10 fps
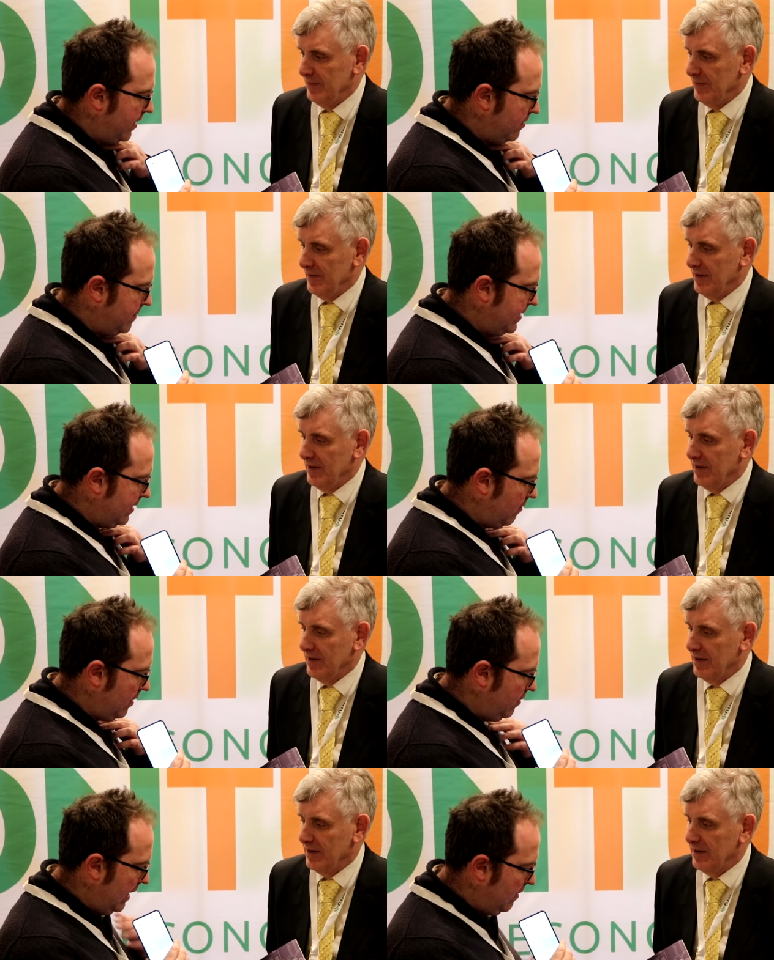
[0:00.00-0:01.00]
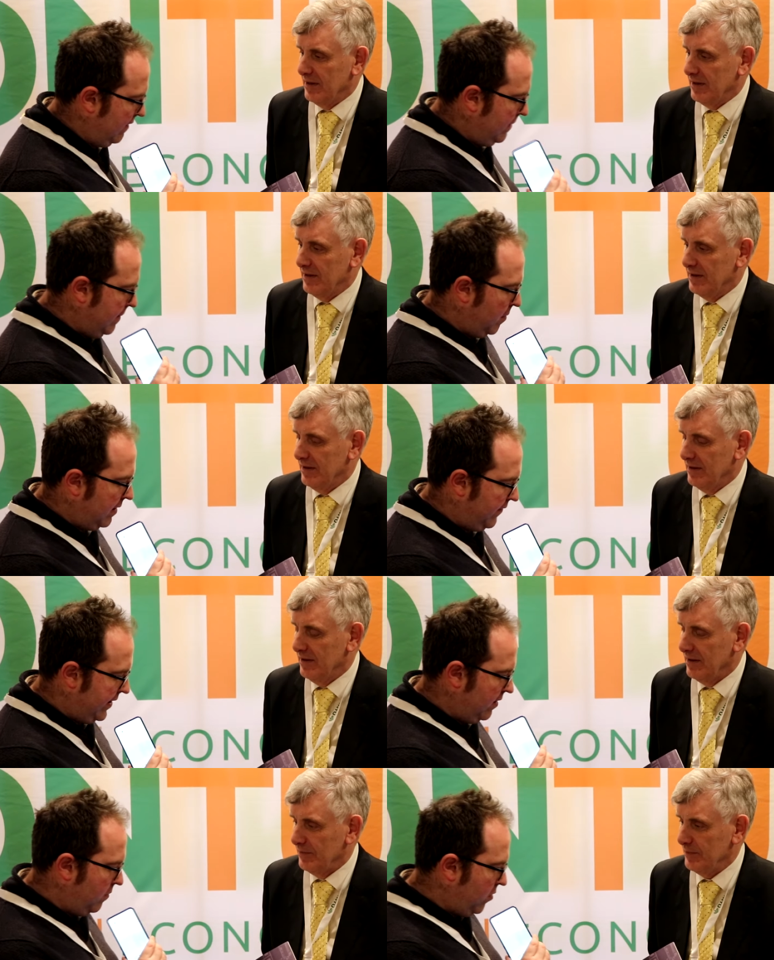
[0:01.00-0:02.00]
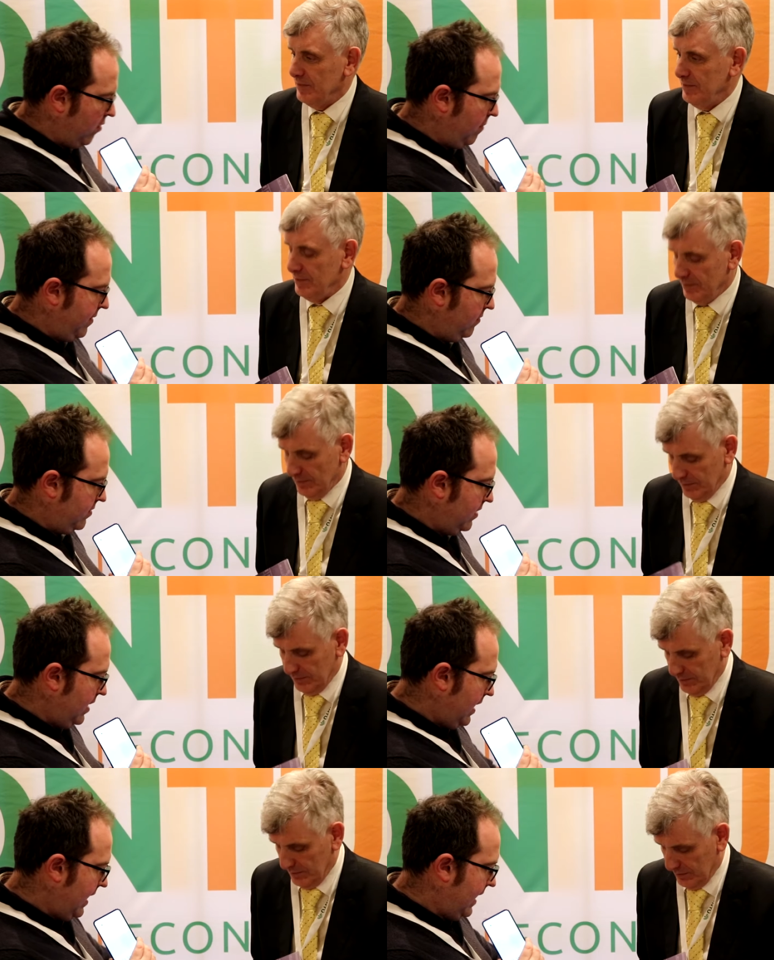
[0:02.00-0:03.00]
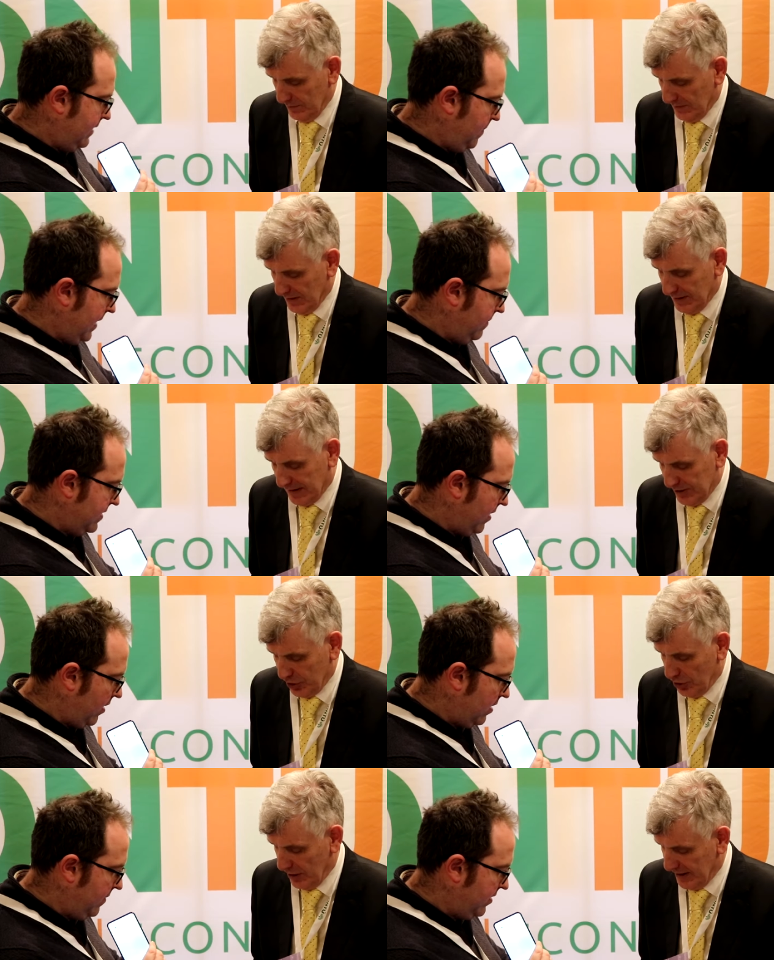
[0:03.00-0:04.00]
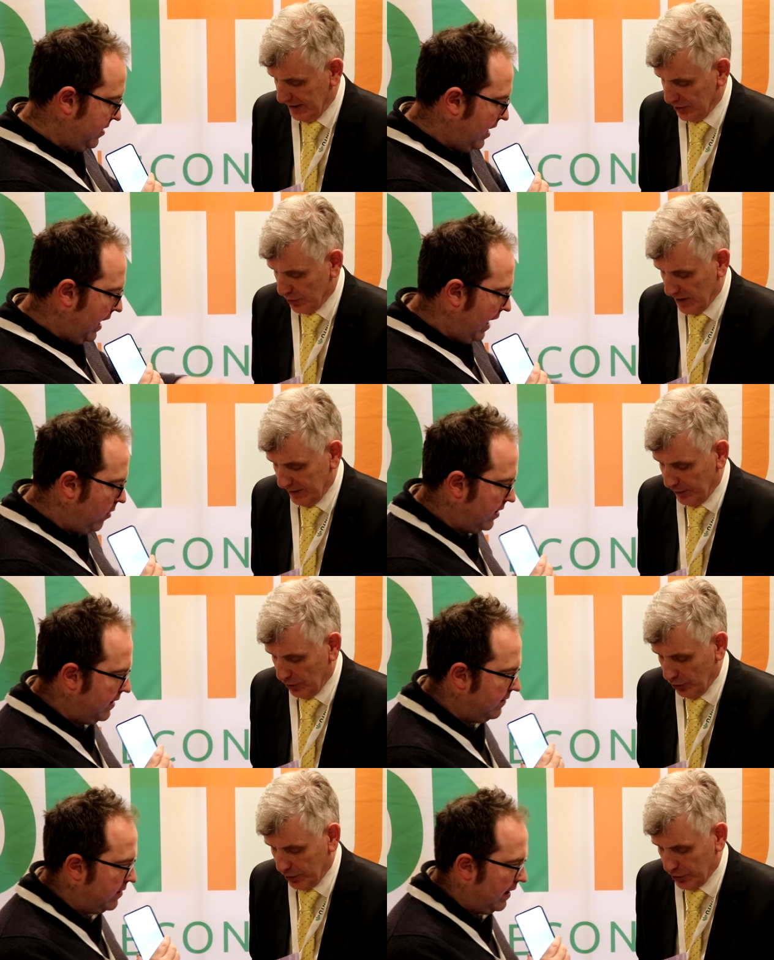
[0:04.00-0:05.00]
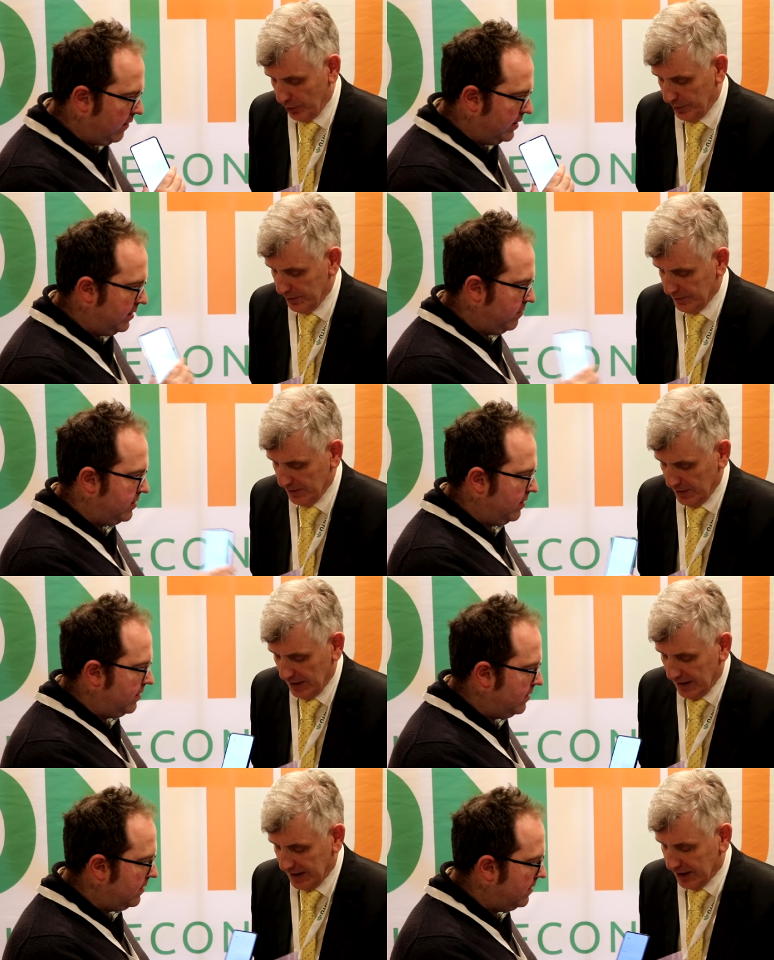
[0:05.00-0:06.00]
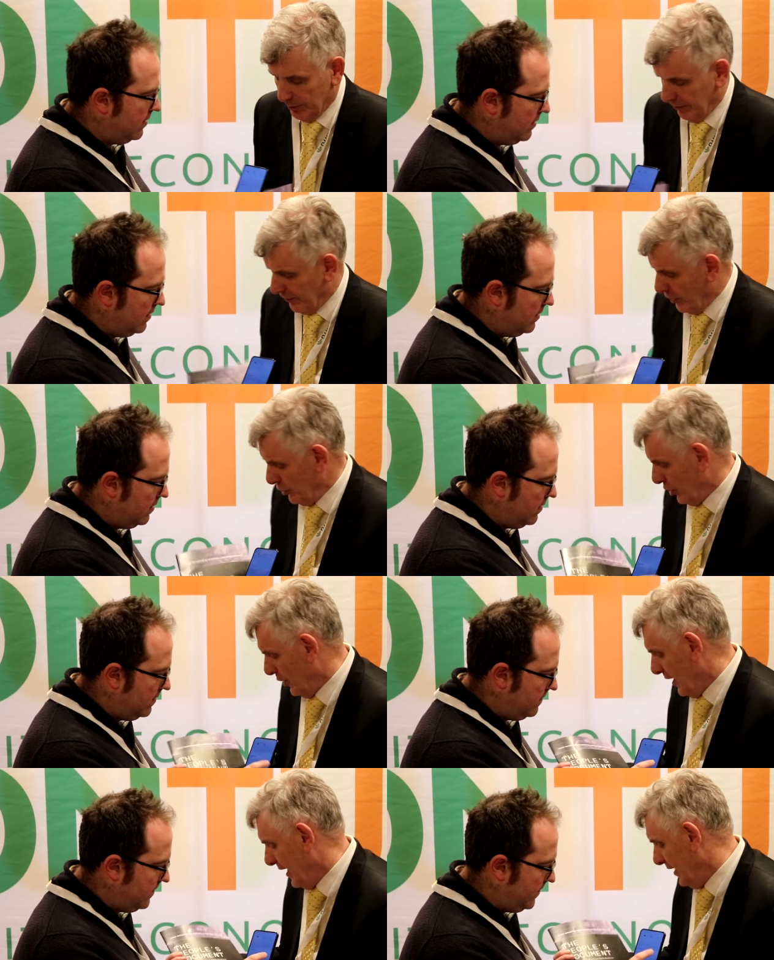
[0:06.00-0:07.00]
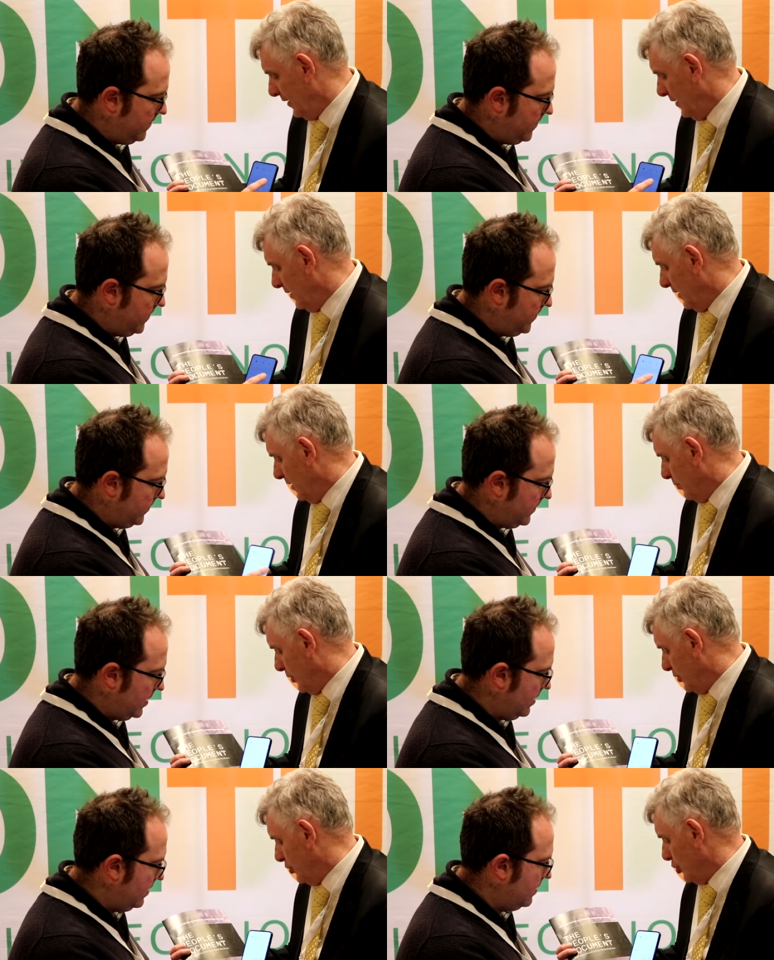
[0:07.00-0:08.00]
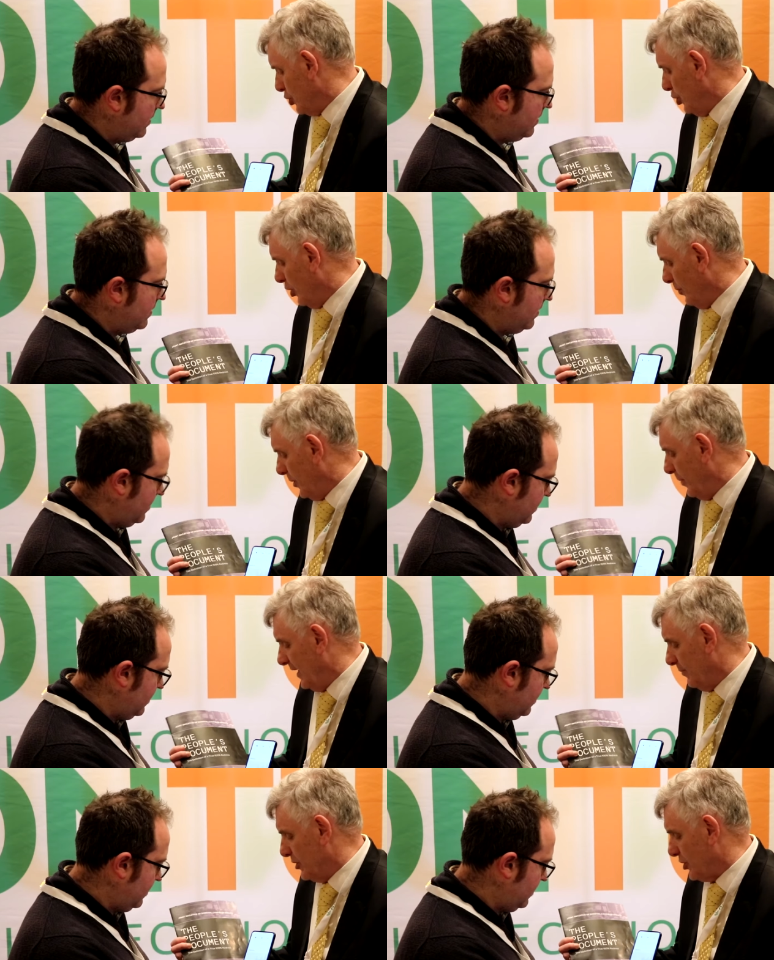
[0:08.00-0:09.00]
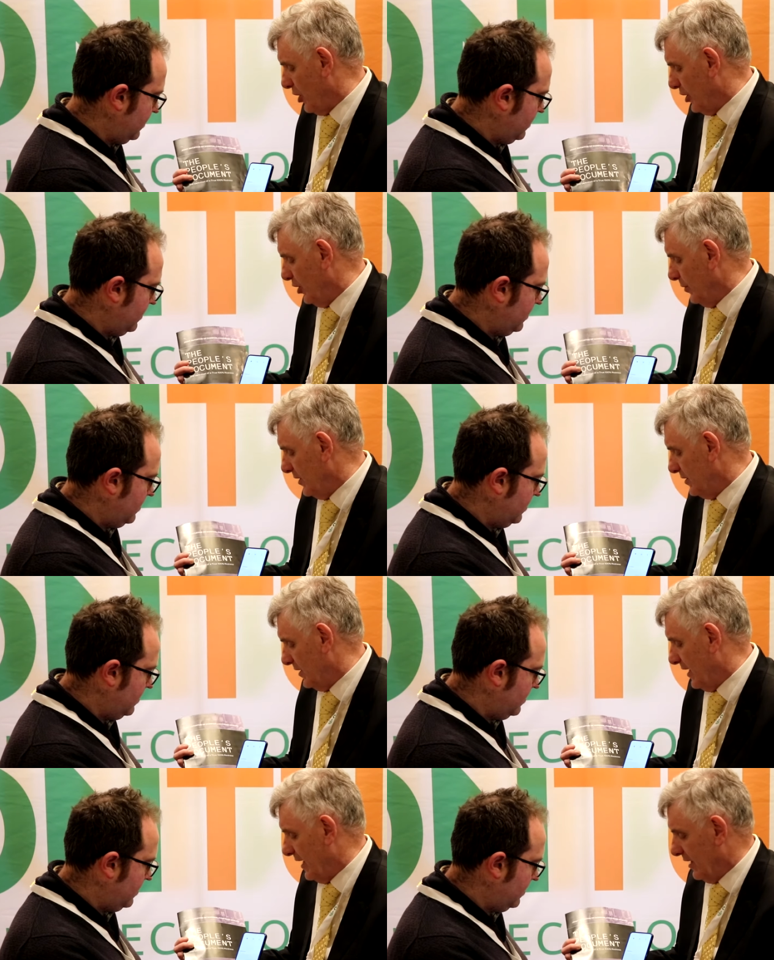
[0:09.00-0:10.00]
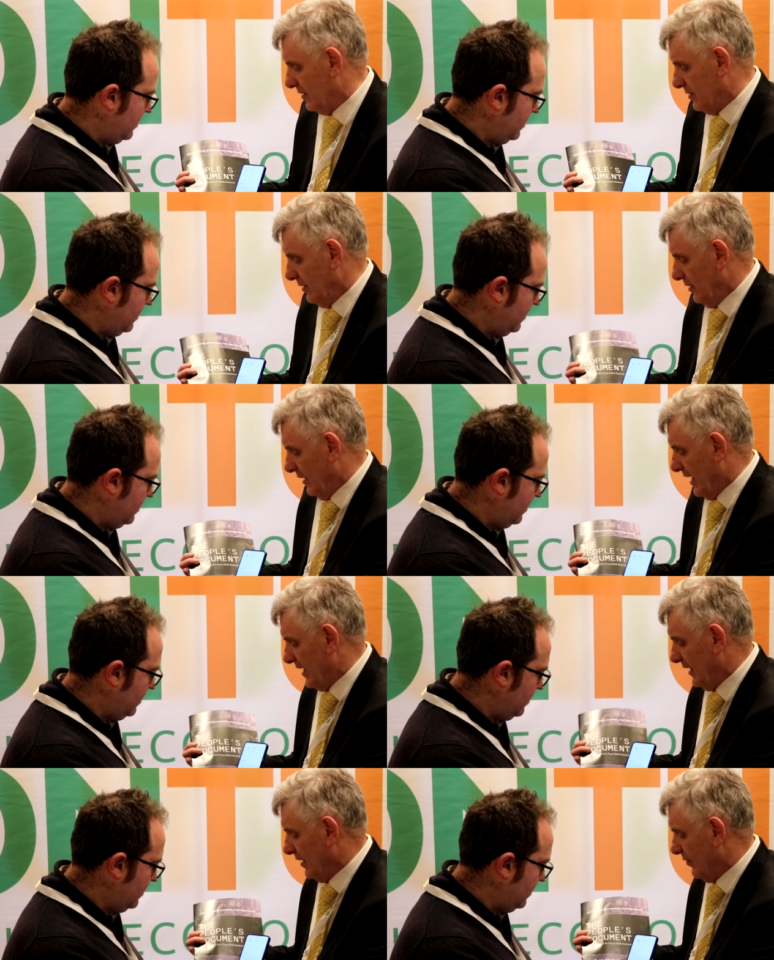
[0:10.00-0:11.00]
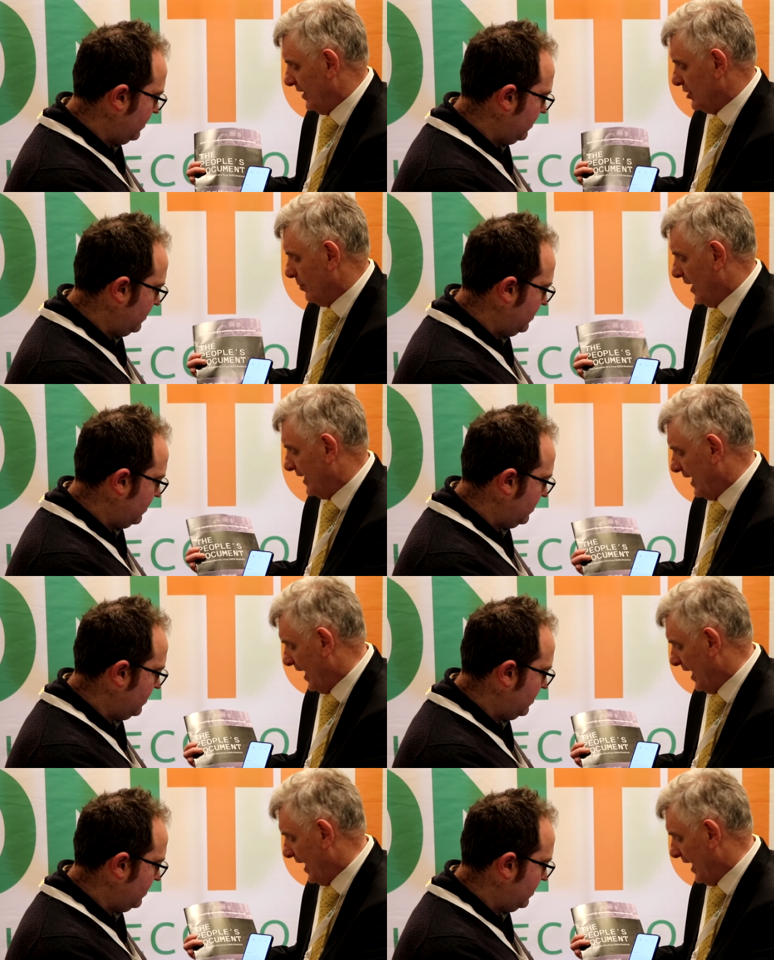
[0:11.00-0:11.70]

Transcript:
Speaker 1: the Irish political arena. And if people want to find out more about uh, the People's There's Document, well. how can they how can they do so?
Speaker 2: It can be found online, but just look up the People's Document and any of these MICA